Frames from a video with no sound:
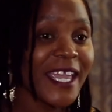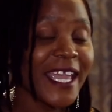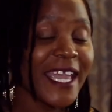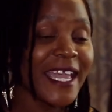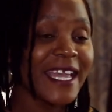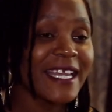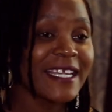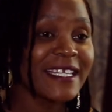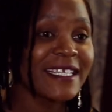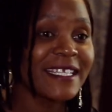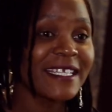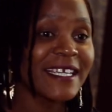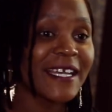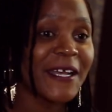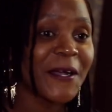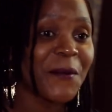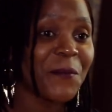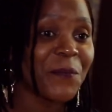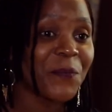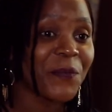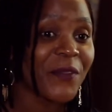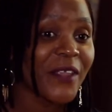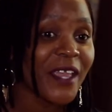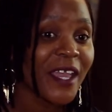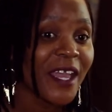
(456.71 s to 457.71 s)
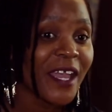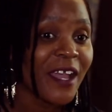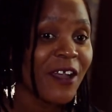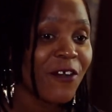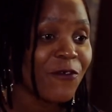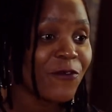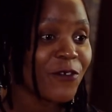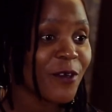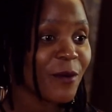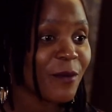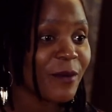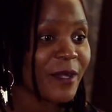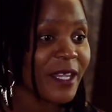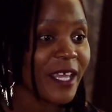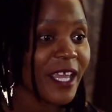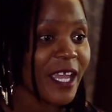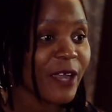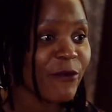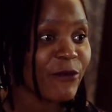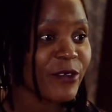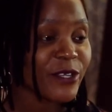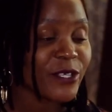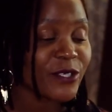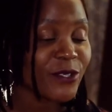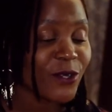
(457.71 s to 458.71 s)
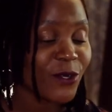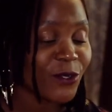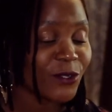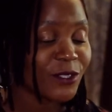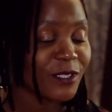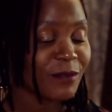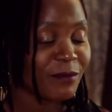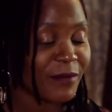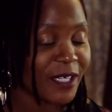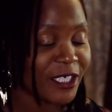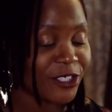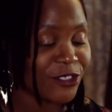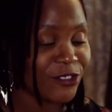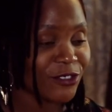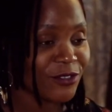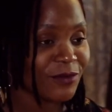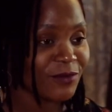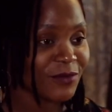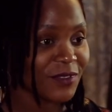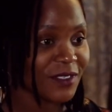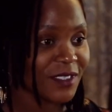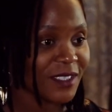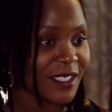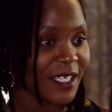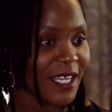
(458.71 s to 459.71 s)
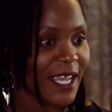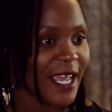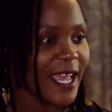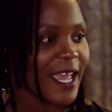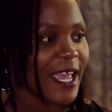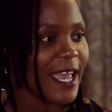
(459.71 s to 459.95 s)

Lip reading: And from there, we sold the mushrooms.